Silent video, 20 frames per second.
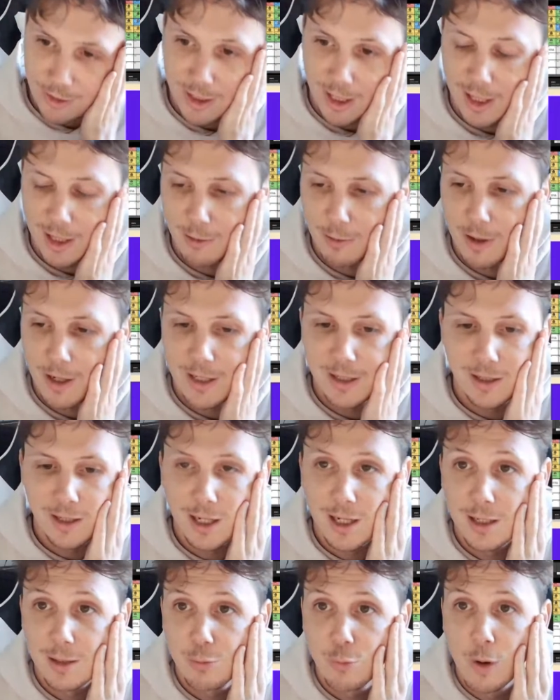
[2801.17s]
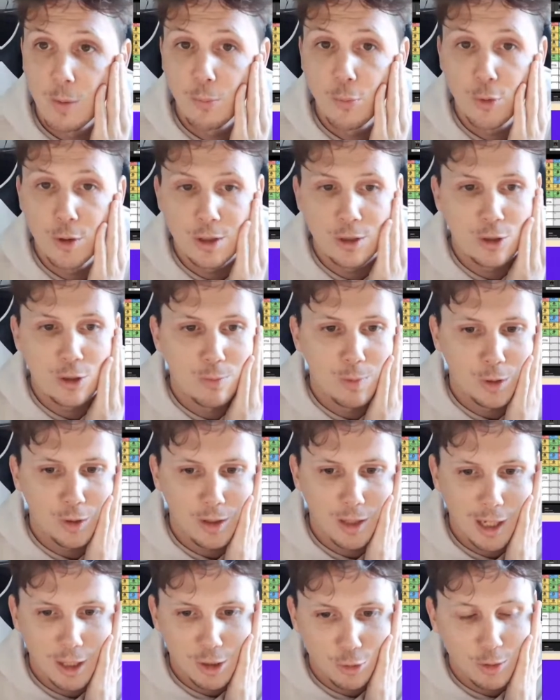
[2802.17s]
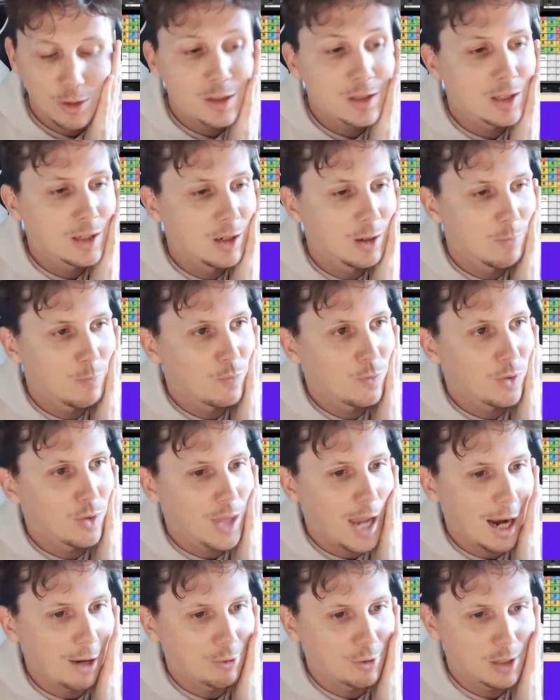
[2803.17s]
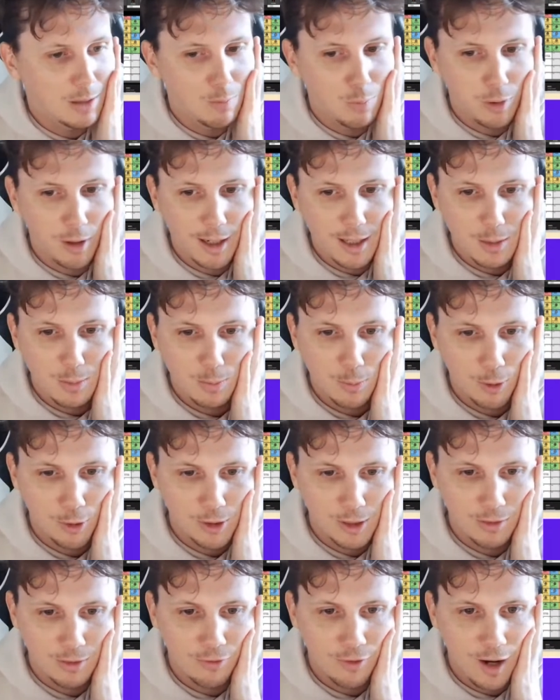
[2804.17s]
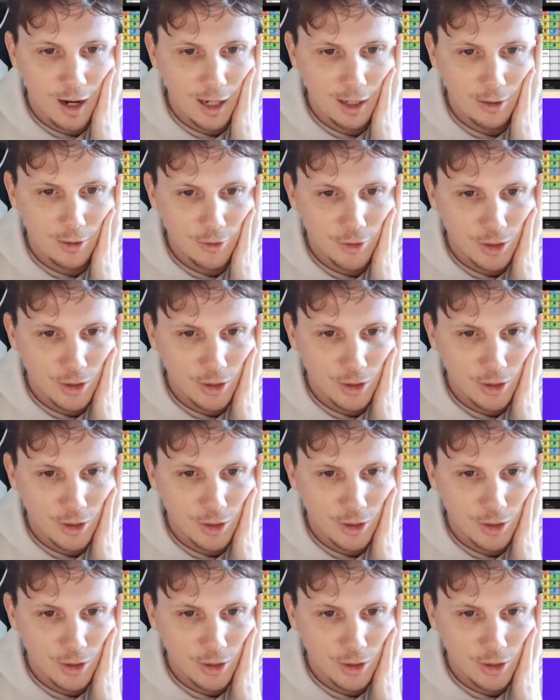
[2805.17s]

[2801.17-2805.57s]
anyways against 1.2 million entrants in a 1,000+ person final.